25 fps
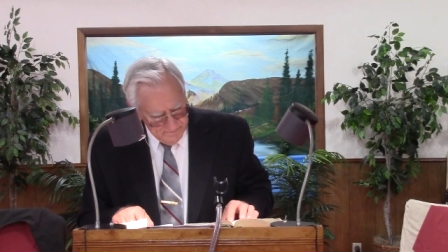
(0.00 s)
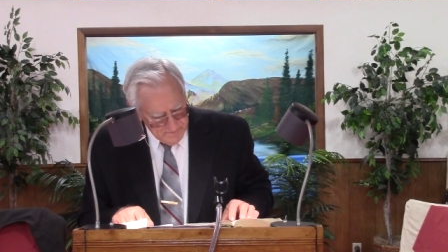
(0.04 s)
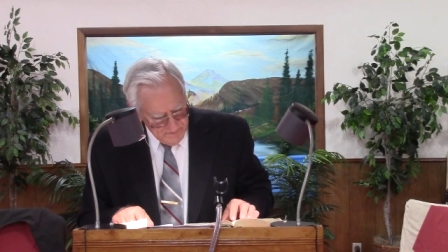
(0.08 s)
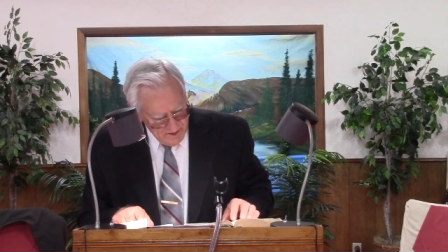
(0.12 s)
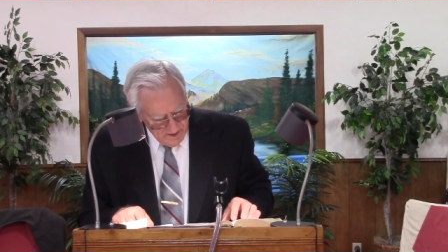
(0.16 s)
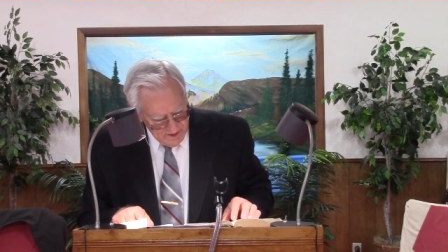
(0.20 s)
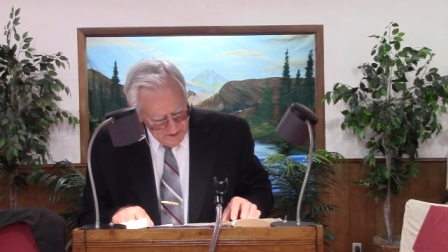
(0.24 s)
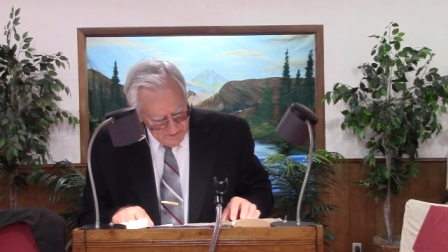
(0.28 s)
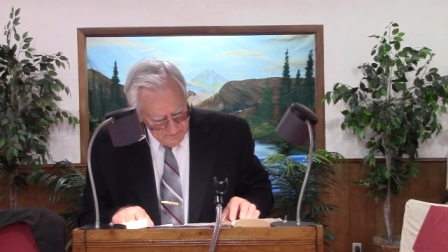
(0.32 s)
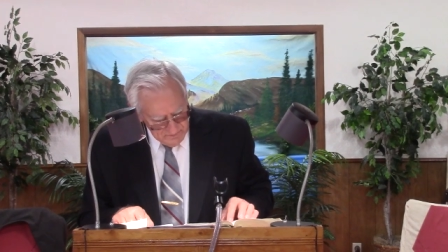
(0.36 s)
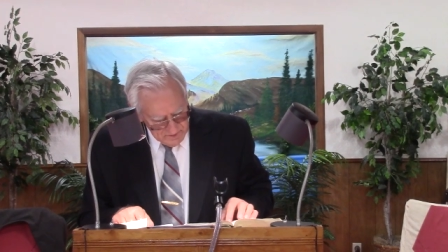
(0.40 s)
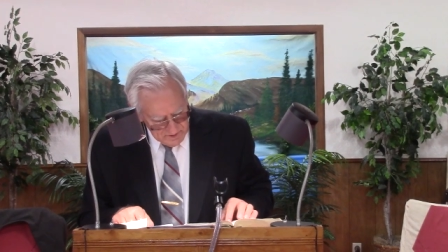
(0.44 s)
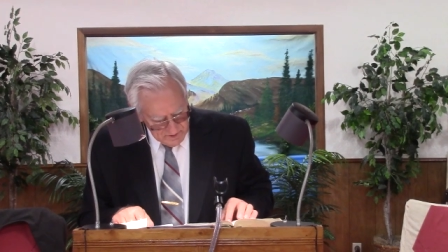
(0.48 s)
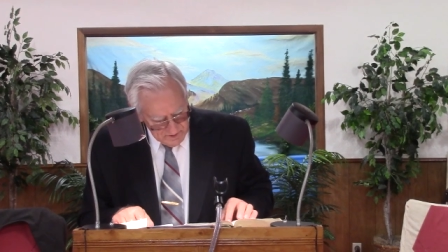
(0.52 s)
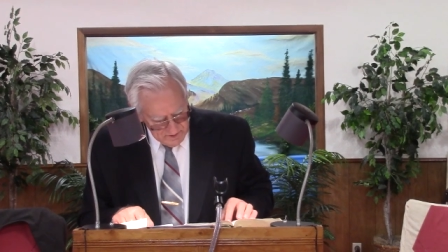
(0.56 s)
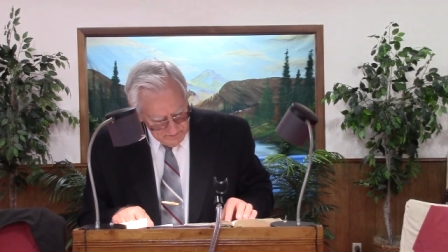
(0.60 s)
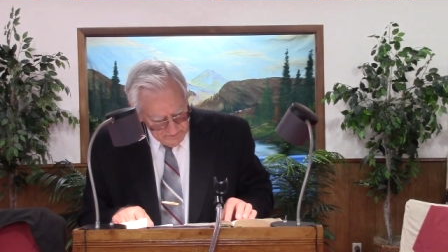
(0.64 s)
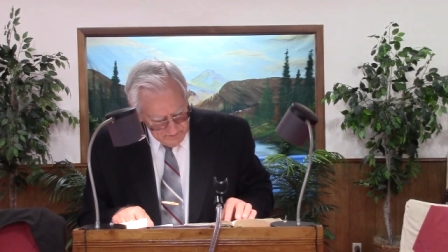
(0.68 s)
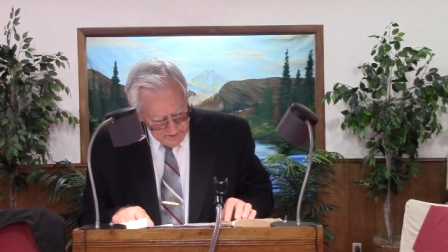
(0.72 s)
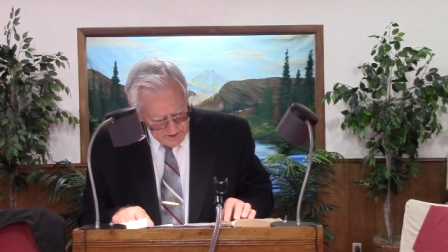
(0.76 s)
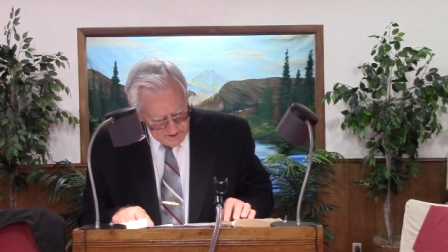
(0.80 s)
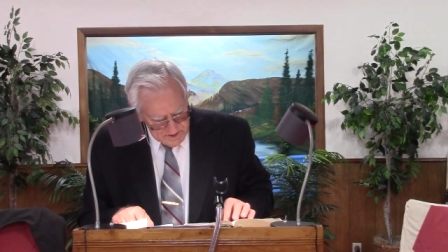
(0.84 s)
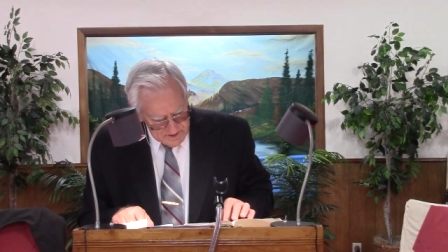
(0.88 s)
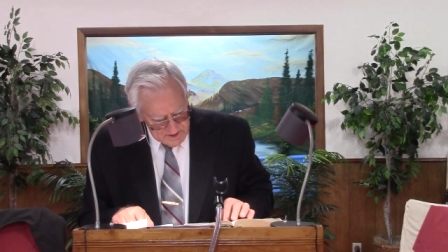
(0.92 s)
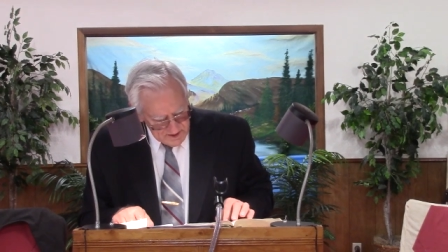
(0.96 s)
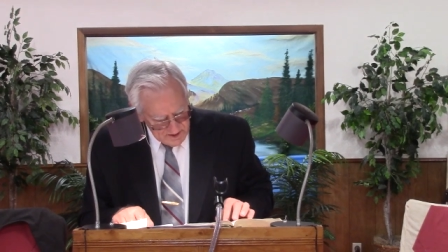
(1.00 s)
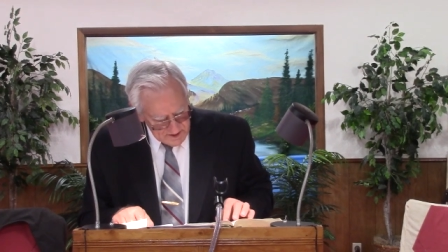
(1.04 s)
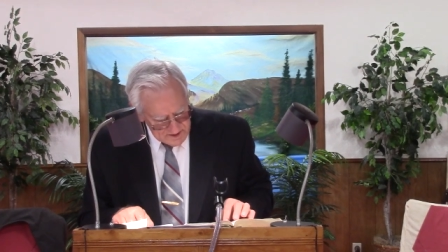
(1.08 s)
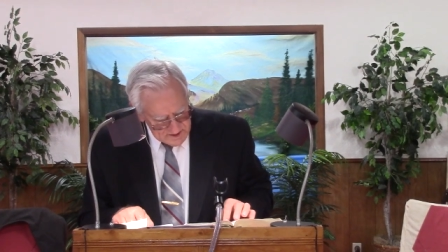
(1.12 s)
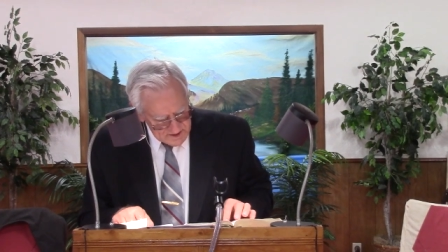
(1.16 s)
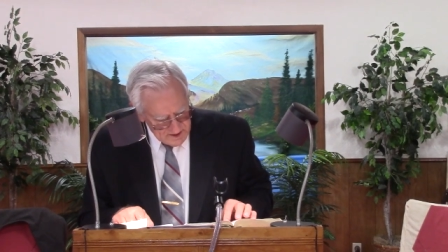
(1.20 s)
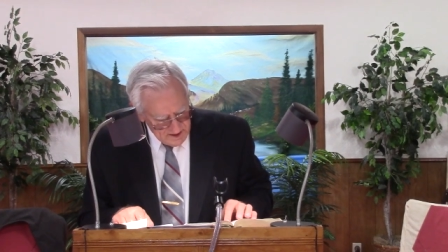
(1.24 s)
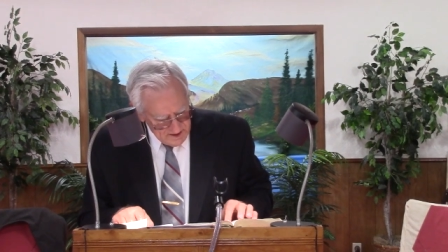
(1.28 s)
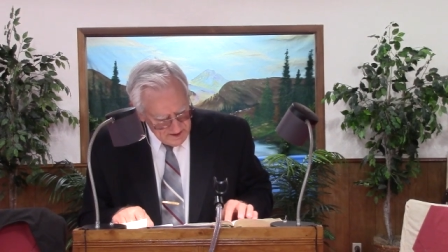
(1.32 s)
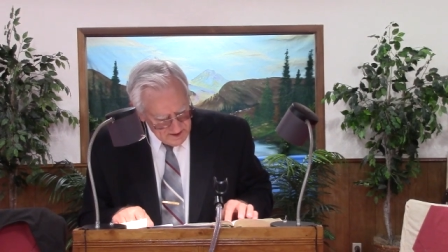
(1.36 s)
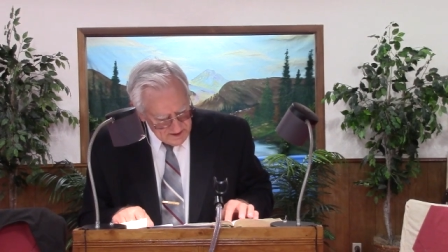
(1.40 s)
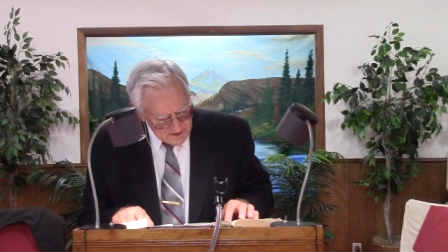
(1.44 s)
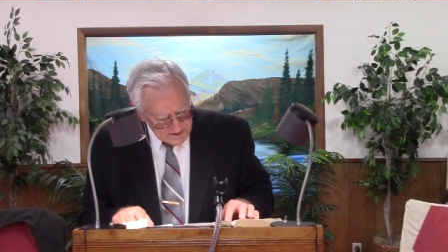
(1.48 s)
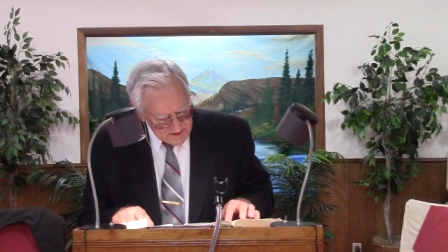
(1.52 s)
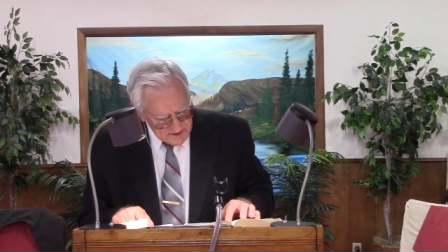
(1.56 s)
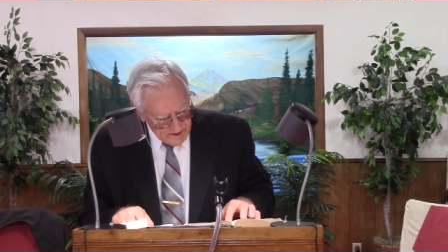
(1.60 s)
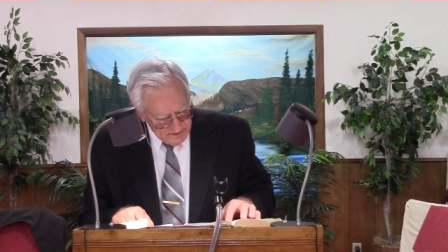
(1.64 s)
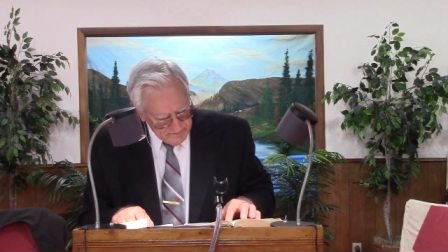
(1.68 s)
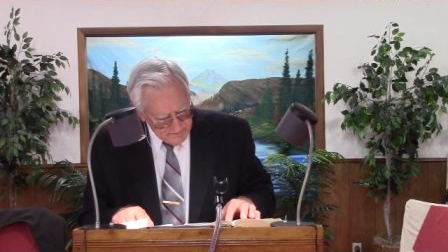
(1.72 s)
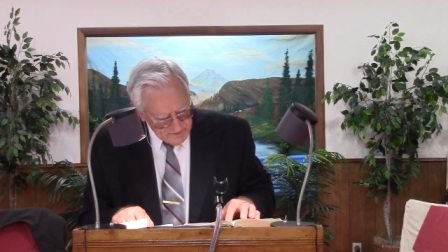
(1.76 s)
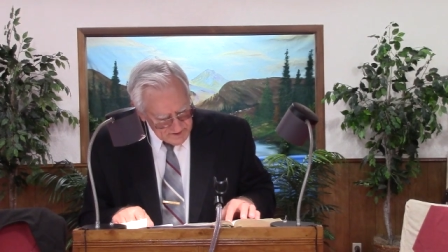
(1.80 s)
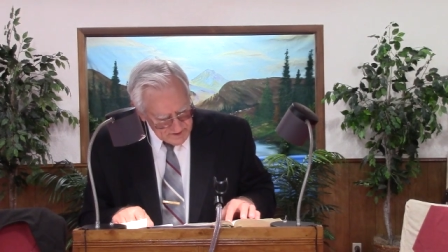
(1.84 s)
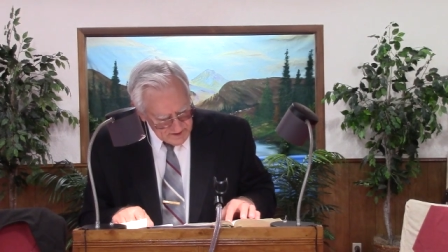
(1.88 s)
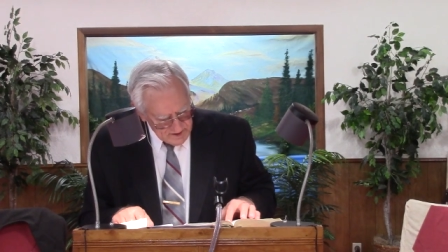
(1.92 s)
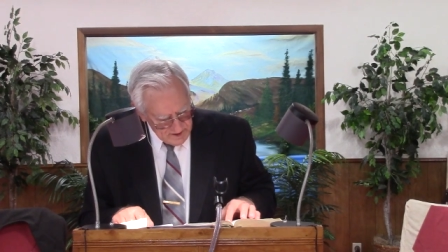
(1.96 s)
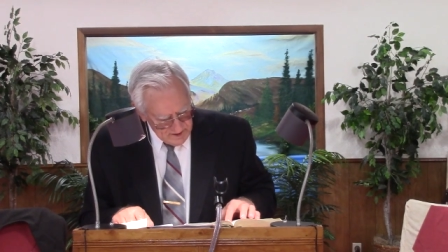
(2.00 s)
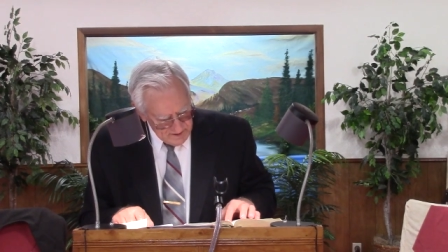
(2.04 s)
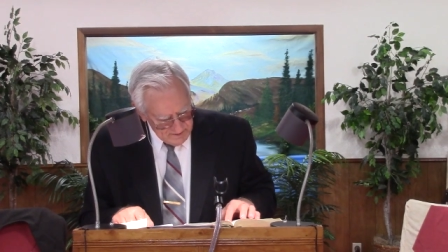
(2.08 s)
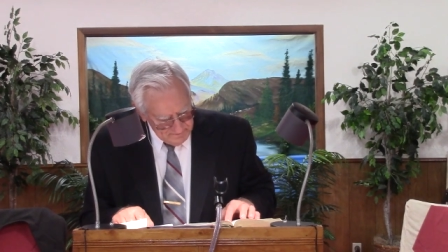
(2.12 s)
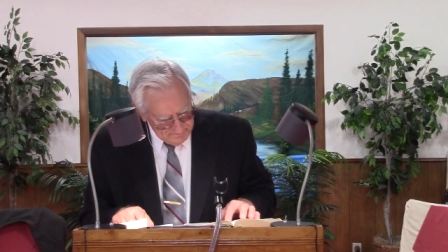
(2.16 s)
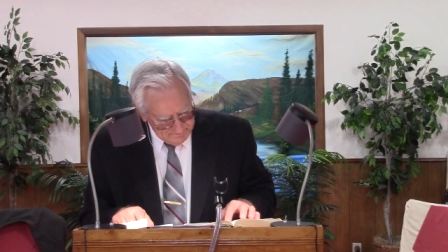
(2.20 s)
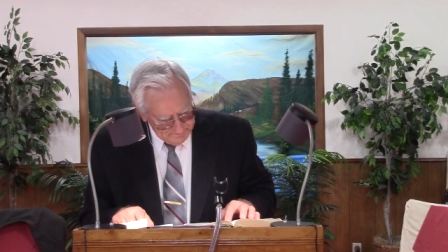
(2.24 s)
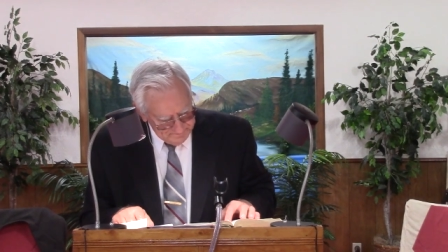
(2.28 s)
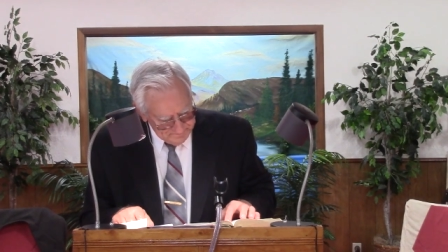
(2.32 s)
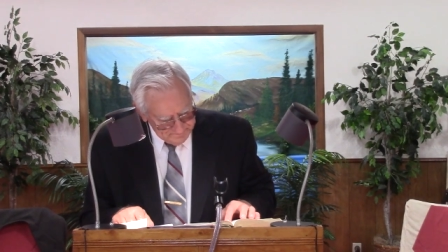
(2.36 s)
and then we're going to read 16 and 17.